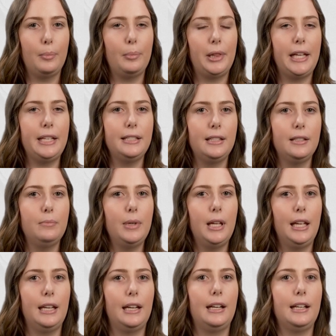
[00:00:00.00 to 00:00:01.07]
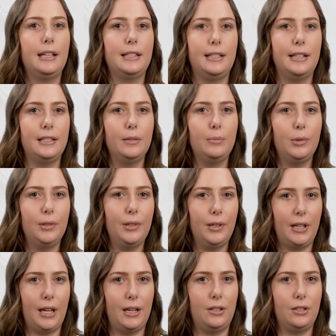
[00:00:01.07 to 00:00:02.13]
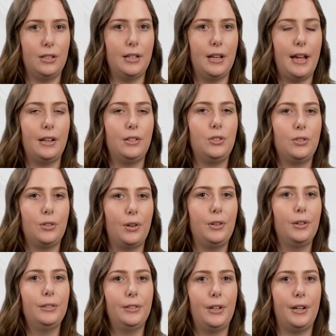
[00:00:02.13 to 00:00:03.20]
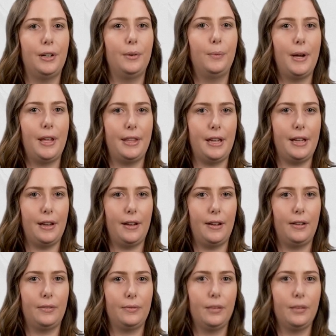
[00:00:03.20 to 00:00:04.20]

Place them in an accessible location and show your learner where they are.